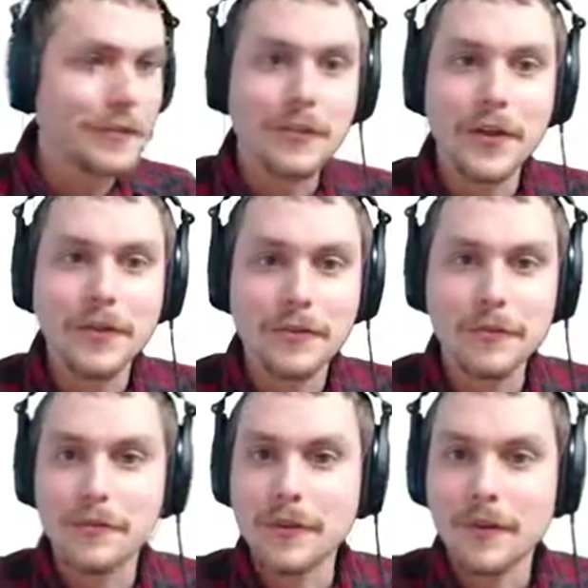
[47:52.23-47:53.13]

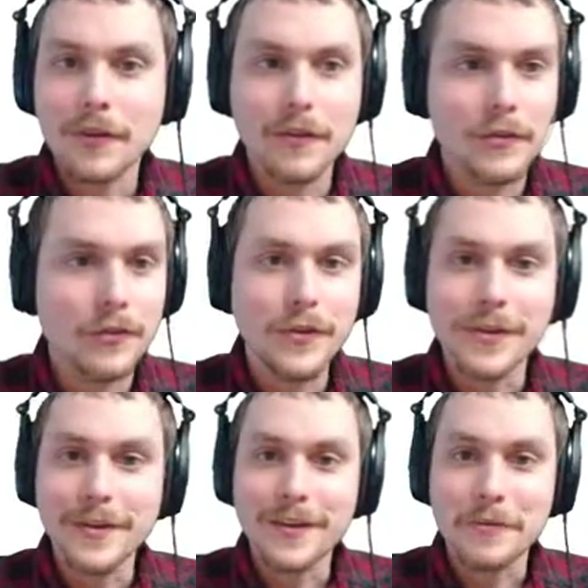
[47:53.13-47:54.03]
let's
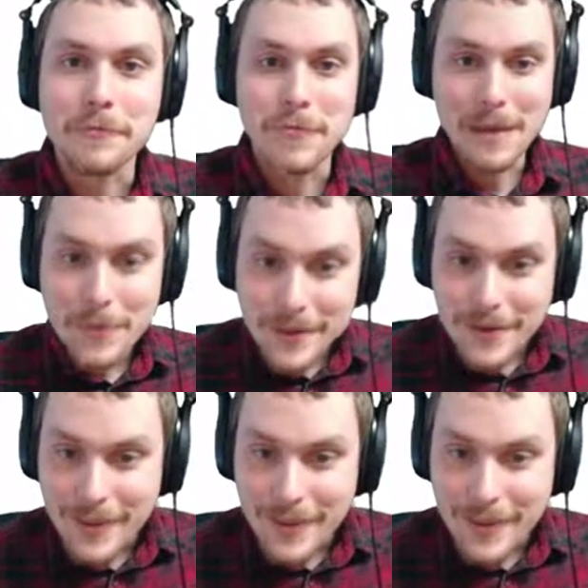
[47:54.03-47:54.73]
see if maybe